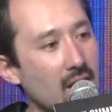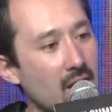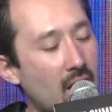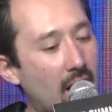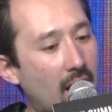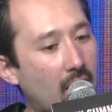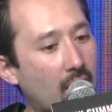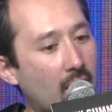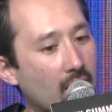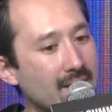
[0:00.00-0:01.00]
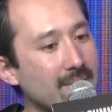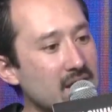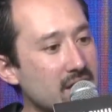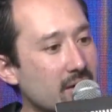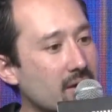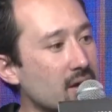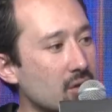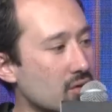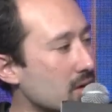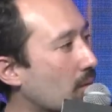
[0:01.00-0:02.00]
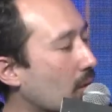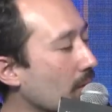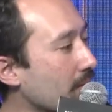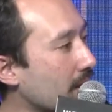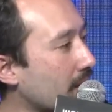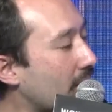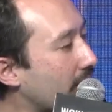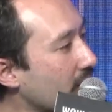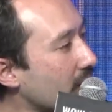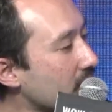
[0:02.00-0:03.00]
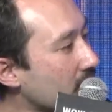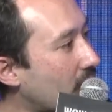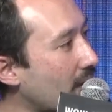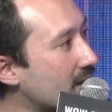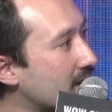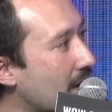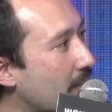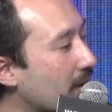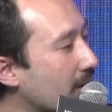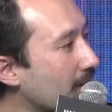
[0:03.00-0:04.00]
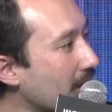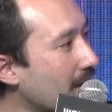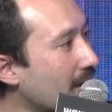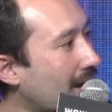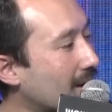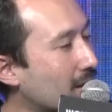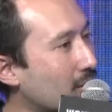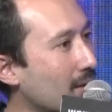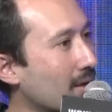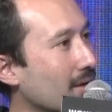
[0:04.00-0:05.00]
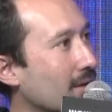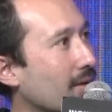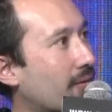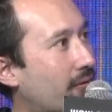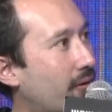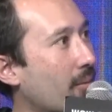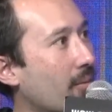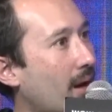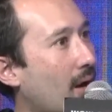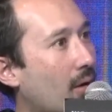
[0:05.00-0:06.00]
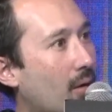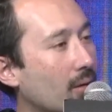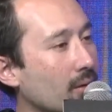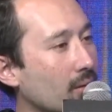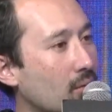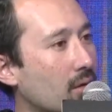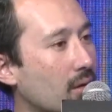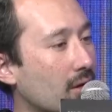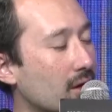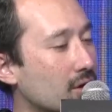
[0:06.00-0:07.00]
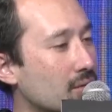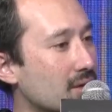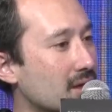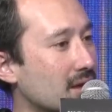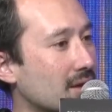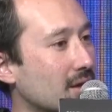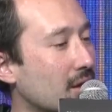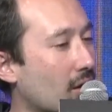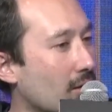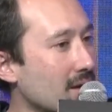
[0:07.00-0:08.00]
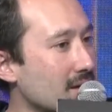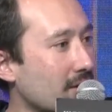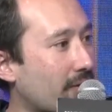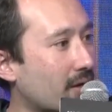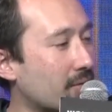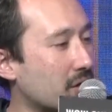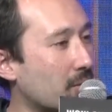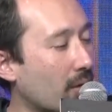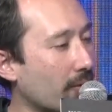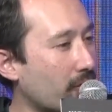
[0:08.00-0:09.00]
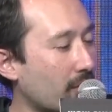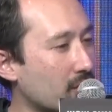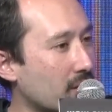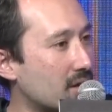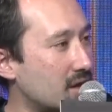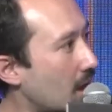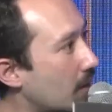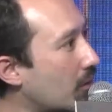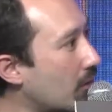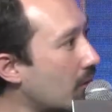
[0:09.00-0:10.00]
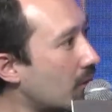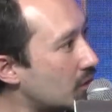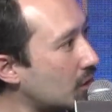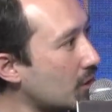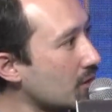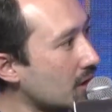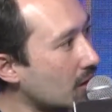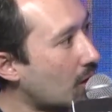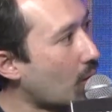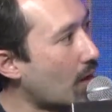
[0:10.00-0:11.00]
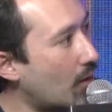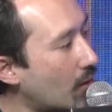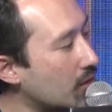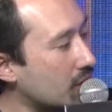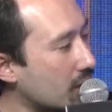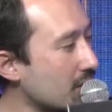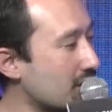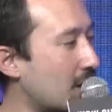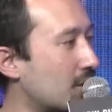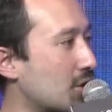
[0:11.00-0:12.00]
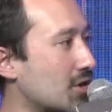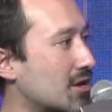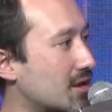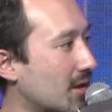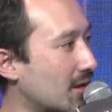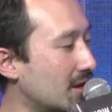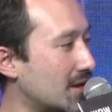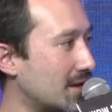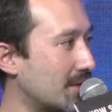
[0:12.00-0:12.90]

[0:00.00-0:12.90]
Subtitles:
are immediately usable. So I think it's a great step in. And it will, from now on, we're going to see an increase of adoption more from the gamer audience and creator audience than just necessarily the